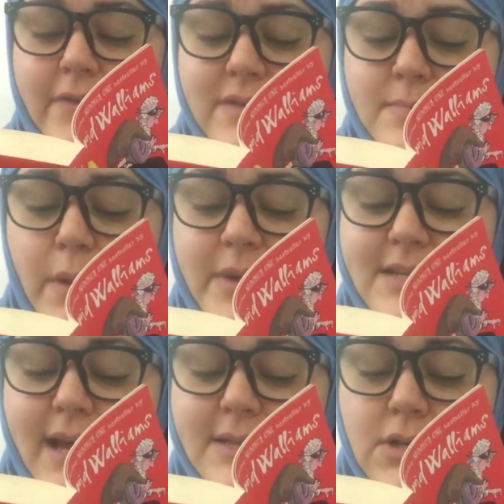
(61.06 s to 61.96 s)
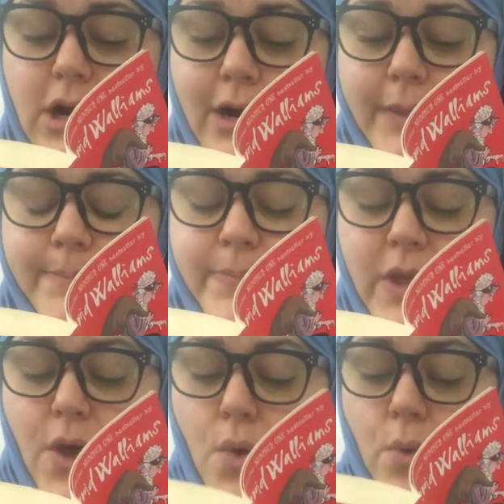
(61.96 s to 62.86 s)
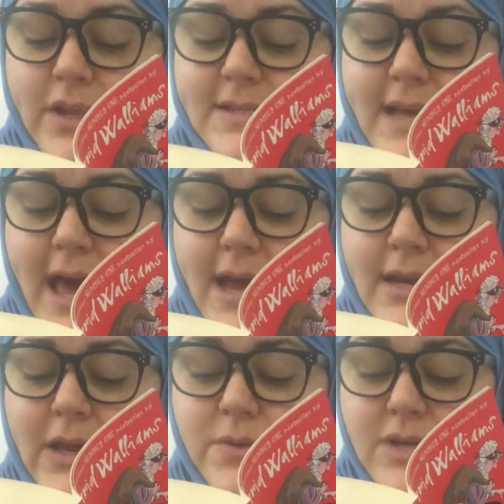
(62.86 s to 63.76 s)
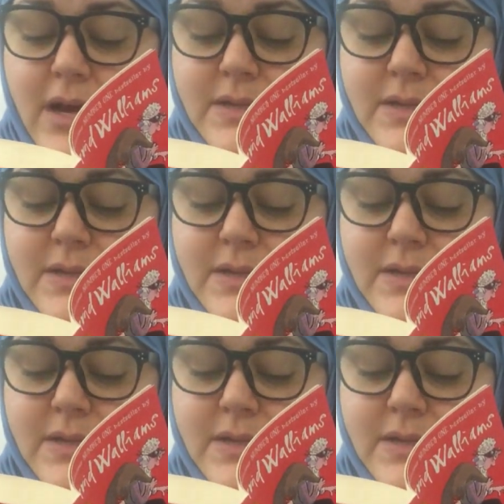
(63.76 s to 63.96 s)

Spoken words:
of his mom and dad's car. Once again, he was on